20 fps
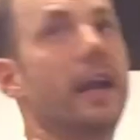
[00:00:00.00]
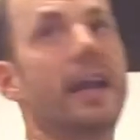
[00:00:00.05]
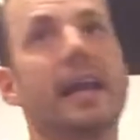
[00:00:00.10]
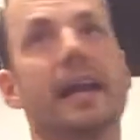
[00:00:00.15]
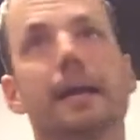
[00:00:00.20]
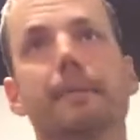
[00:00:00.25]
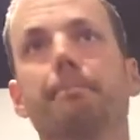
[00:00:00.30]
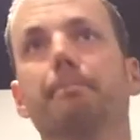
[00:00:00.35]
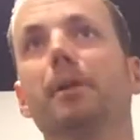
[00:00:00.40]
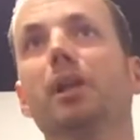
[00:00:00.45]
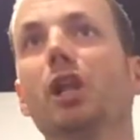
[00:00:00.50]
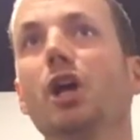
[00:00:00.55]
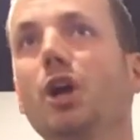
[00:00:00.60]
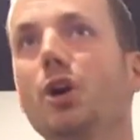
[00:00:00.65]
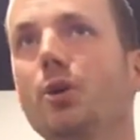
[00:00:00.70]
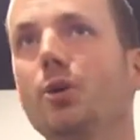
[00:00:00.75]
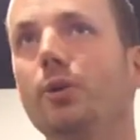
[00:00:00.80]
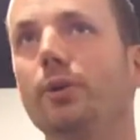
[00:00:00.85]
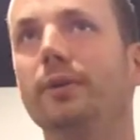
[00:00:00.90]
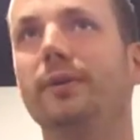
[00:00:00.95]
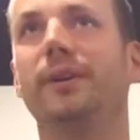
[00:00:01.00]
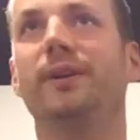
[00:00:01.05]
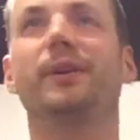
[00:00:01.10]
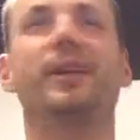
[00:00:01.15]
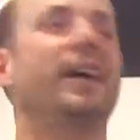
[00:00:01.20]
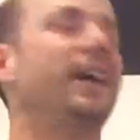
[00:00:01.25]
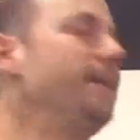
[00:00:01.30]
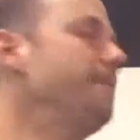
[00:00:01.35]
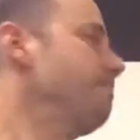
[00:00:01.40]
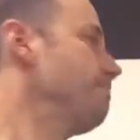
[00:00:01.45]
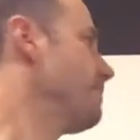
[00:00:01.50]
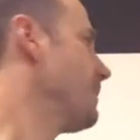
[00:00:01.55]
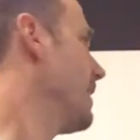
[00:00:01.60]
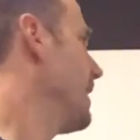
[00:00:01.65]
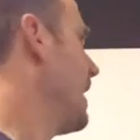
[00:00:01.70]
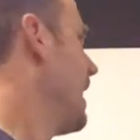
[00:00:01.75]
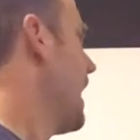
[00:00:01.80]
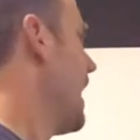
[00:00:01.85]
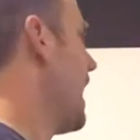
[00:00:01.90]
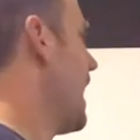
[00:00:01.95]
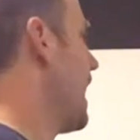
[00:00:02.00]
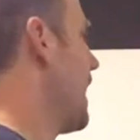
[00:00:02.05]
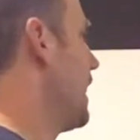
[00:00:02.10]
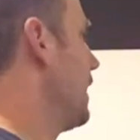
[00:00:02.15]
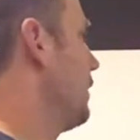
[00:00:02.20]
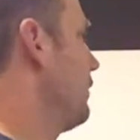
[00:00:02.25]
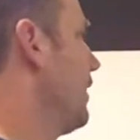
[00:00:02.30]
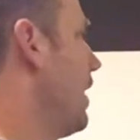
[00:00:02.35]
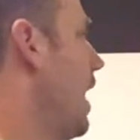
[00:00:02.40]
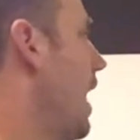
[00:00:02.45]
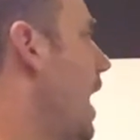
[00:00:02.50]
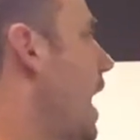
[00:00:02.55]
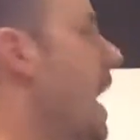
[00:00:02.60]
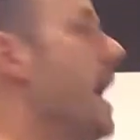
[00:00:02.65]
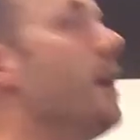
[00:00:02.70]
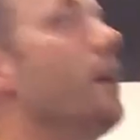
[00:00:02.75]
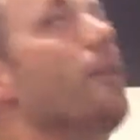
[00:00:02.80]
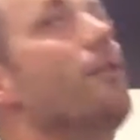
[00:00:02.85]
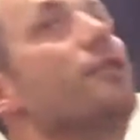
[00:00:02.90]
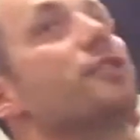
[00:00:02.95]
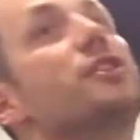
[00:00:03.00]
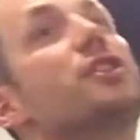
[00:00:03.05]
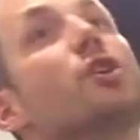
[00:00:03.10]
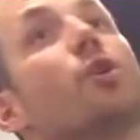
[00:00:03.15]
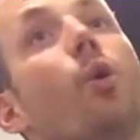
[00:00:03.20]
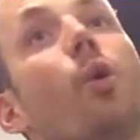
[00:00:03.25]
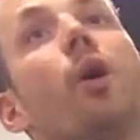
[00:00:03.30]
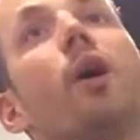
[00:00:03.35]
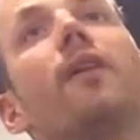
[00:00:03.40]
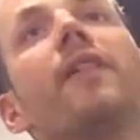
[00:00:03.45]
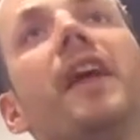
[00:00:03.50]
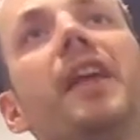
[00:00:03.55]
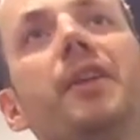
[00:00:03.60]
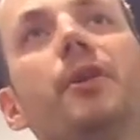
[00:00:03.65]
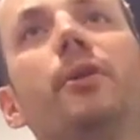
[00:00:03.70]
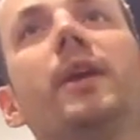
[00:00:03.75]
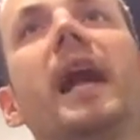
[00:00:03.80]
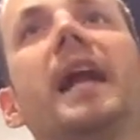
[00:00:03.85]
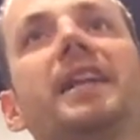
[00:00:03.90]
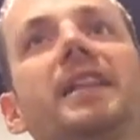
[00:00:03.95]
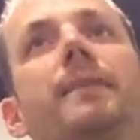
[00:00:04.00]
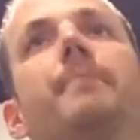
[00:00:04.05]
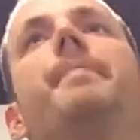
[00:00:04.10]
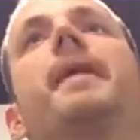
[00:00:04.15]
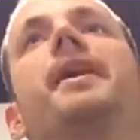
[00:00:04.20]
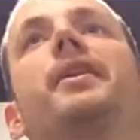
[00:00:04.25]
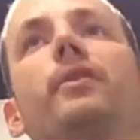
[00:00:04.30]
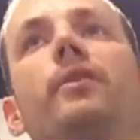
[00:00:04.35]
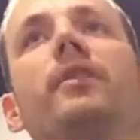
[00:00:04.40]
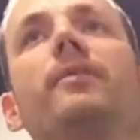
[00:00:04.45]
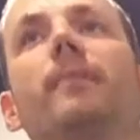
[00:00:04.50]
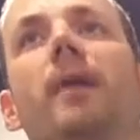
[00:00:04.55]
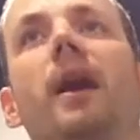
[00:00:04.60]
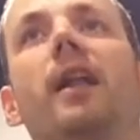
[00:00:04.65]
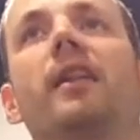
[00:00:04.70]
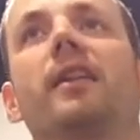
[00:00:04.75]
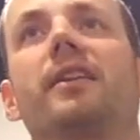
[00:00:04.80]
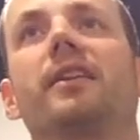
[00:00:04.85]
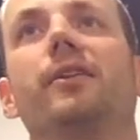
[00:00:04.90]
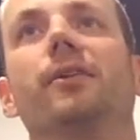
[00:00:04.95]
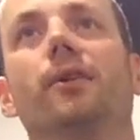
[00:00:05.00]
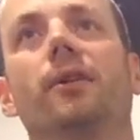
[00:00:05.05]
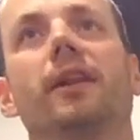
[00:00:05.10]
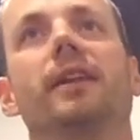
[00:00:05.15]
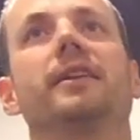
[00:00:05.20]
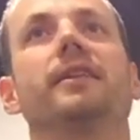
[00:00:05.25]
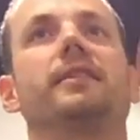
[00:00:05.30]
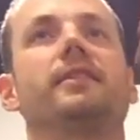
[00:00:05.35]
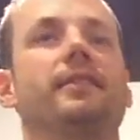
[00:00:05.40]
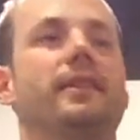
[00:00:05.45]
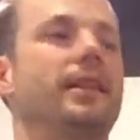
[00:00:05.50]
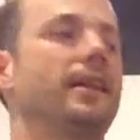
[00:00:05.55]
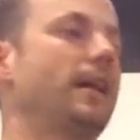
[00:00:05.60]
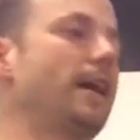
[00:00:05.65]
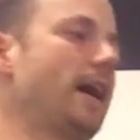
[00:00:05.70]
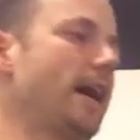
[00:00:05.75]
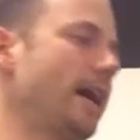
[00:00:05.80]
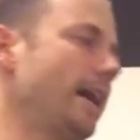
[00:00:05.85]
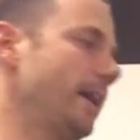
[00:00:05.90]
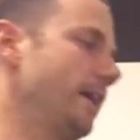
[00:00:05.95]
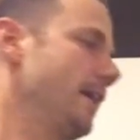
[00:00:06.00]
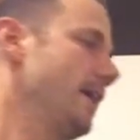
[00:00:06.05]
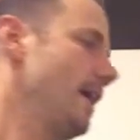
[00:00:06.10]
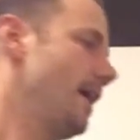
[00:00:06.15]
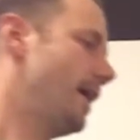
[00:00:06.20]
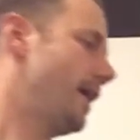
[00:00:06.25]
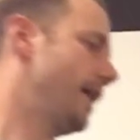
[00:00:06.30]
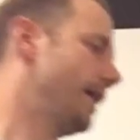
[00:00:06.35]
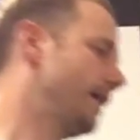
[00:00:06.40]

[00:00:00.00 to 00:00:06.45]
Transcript: in blue, okay? And the higher the score that you get, the better the molecule. And I